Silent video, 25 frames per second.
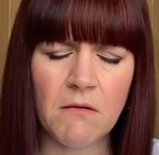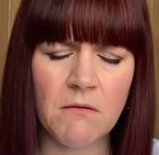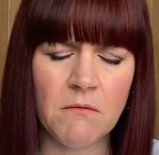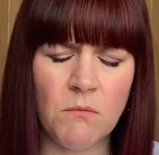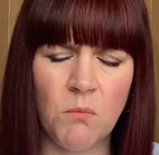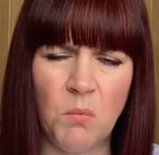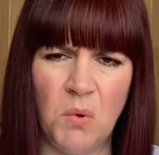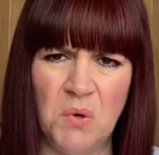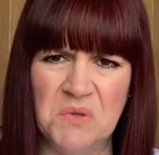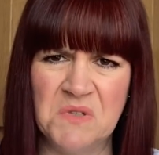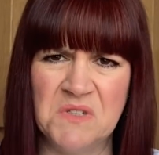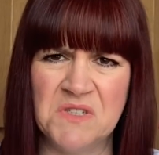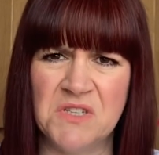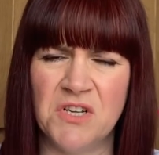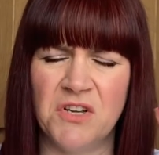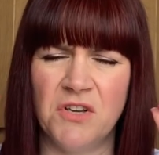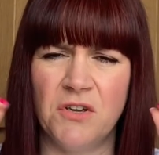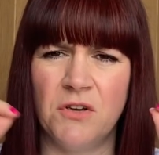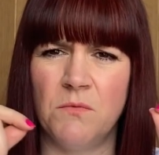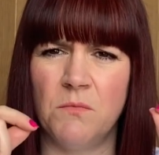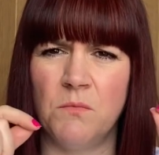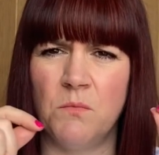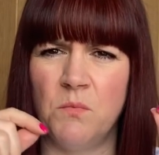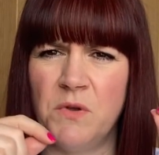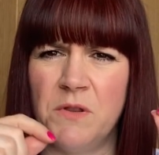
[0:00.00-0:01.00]
ones that
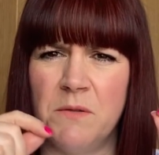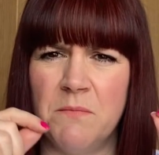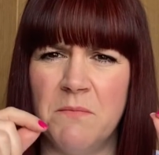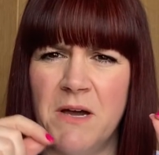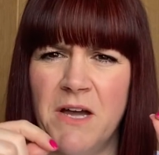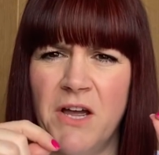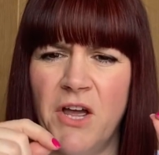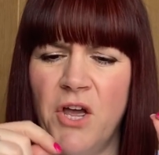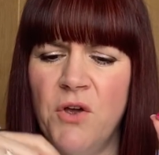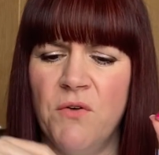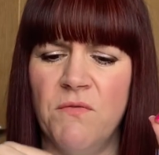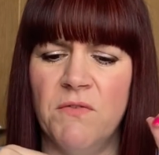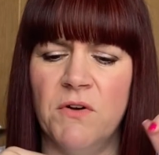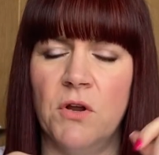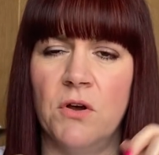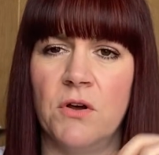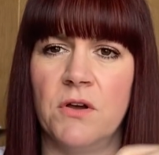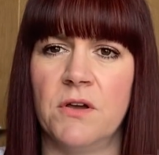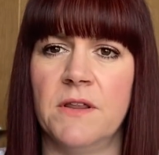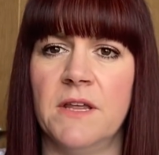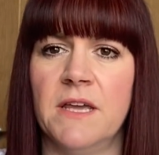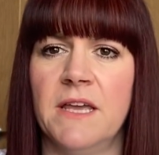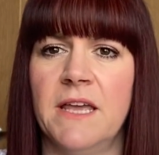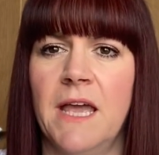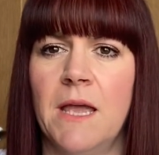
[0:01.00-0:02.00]
with my overlocker
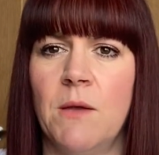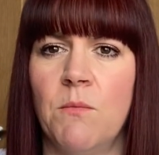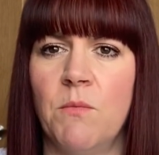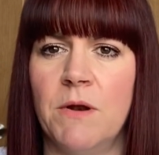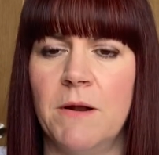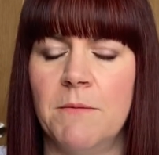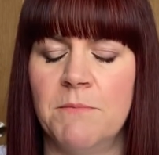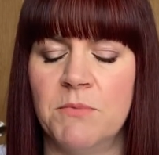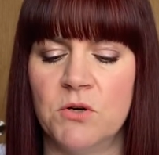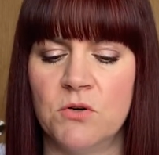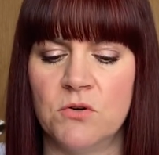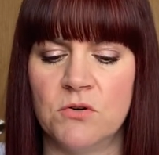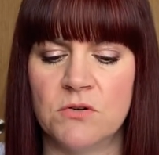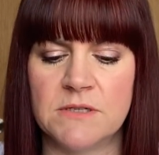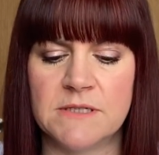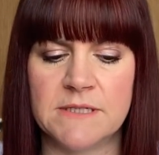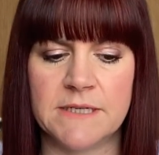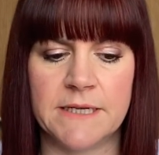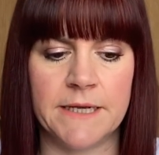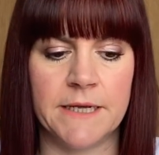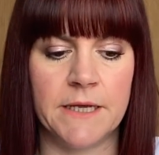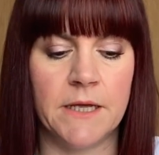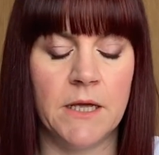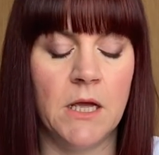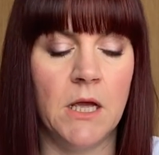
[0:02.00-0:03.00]
that came when I bought
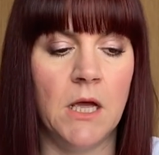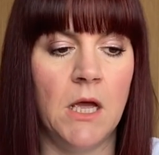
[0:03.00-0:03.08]
it.